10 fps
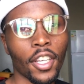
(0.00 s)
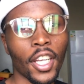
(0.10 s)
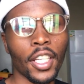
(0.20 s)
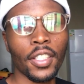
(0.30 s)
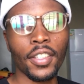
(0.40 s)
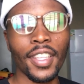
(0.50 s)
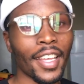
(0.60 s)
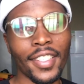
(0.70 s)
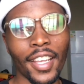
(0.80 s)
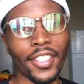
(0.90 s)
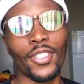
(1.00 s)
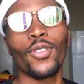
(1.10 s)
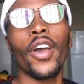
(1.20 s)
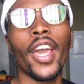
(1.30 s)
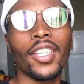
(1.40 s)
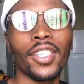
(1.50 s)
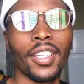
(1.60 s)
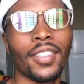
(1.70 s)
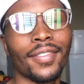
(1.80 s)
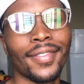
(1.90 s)
in theater there's no action
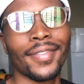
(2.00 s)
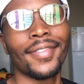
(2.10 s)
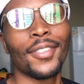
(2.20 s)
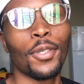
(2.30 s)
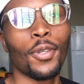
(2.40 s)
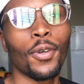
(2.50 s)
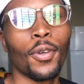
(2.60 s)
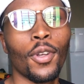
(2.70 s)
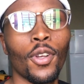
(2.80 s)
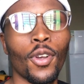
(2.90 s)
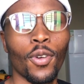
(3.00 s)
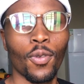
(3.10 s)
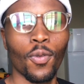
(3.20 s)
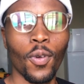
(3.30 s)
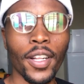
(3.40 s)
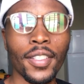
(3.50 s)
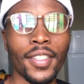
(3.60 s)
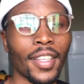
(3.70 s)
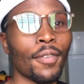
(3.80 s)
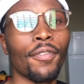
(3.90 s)
you know
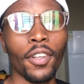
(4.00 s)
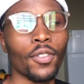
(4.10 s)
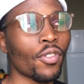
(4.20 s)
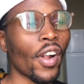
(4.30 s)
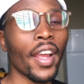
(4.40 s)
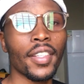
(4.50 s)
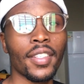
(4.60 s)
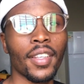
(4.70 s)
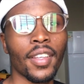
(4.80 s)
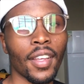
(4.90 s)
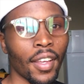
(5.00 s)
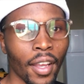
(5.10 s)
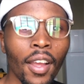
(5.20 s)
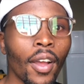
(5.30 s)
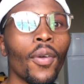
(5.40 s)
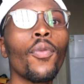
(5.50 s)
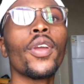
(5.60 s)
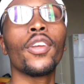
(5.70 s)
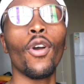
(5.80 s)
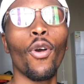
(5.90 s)
once it feels right
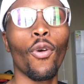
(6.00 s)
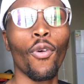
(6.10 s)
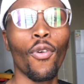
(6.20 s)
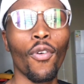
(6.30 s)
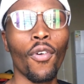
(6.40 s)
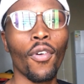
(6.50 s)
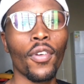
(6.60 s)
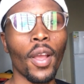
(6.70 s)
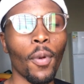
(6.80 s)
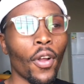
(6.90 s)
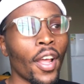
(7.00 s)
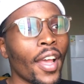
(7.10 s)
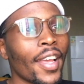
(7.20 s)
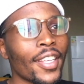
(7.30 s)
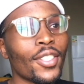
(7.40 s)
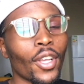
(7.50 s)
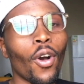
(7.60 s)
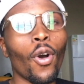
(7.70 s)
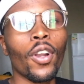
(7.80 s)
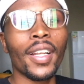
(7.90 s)
we go yeah boy it's
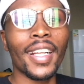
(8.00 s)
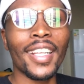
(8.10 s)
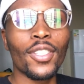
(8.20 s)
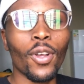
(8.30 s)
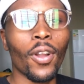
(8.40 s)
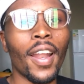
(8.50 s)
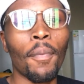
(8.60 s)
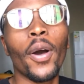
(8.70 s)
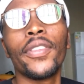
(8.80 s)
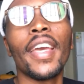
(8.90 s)
all it's all about